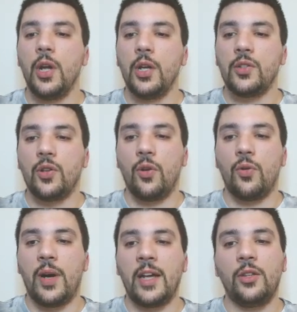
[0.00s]

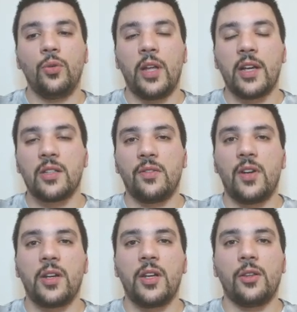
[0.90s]
So I do like
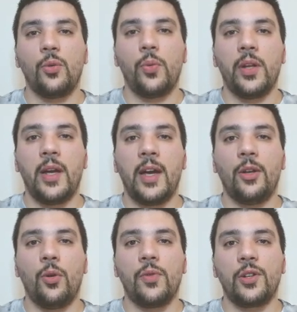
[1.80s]
Slovakia to win and
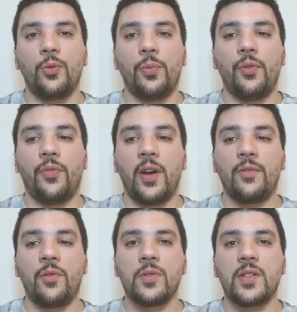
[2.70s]
over two point five
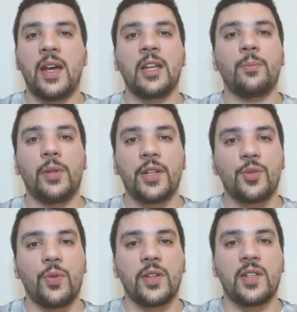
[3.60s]
goals at
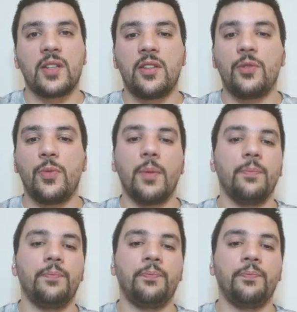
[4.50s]
plus one sixty-three.